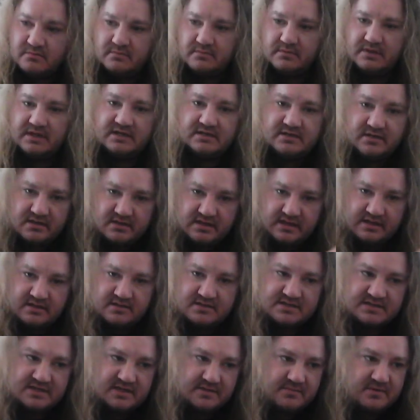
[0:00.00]
He
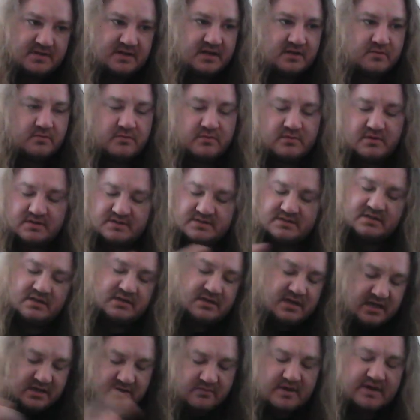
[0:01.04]
declares
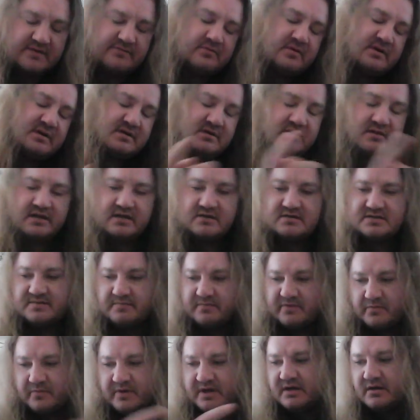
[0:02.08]
another referee declares
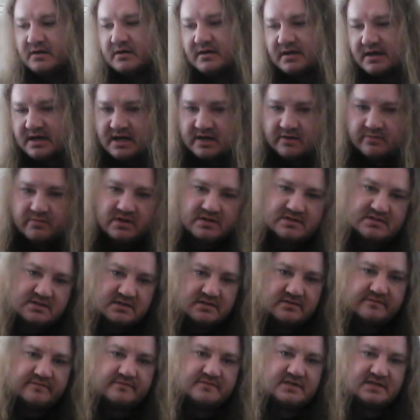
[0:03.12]
someone the winner. The guy wants
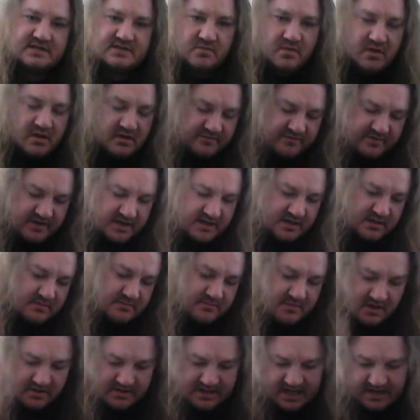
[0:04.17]
to disqualify
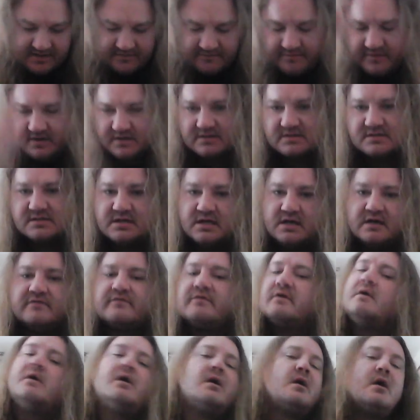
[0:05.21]
him, all that fun stuff.
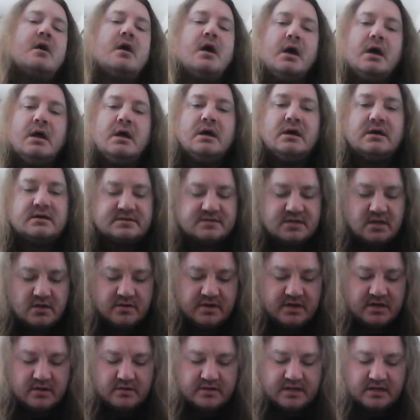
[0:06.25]
So,
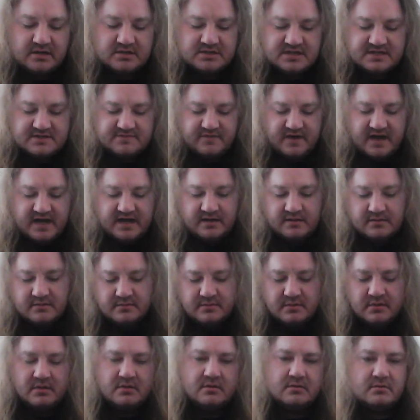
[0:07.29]
they're just
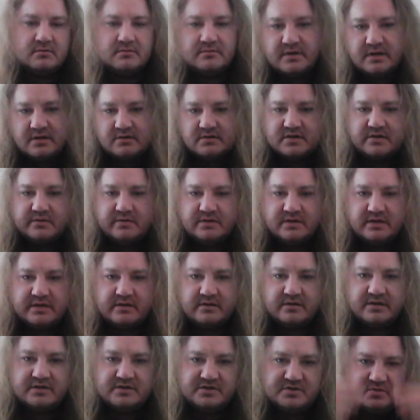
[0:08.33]
fighting. They're doing
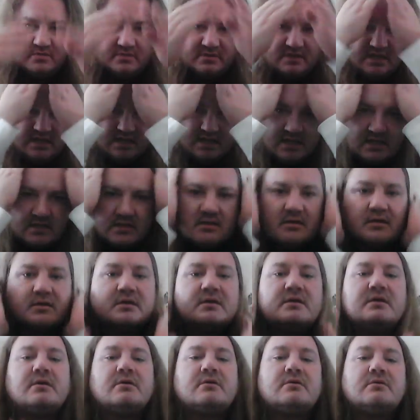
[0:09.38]
their usual
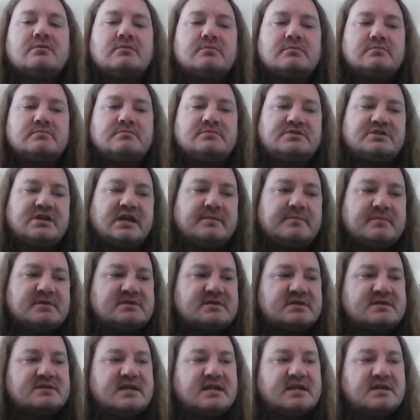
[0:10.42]
thing.
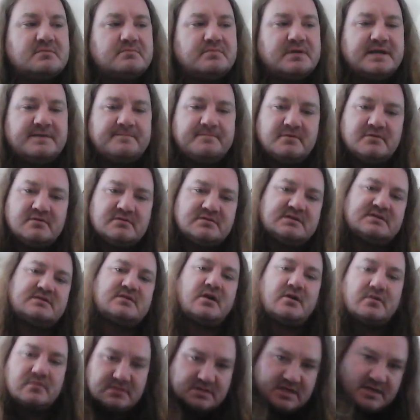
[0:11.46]
Sheamus is hitting people.
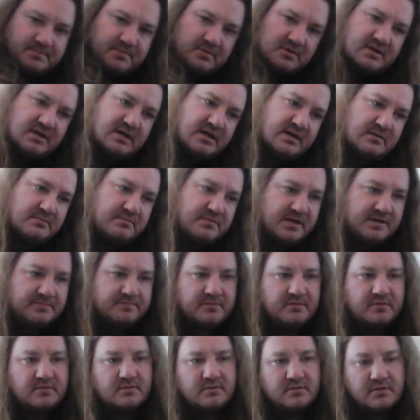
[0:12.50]
Cesaro's uppercutting
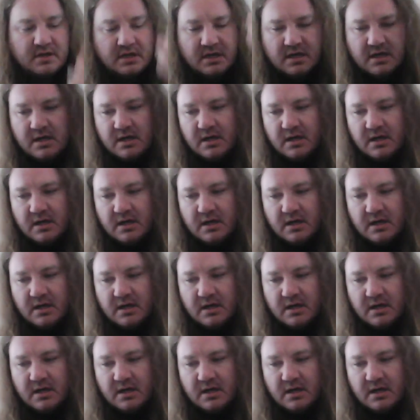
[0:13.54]
people.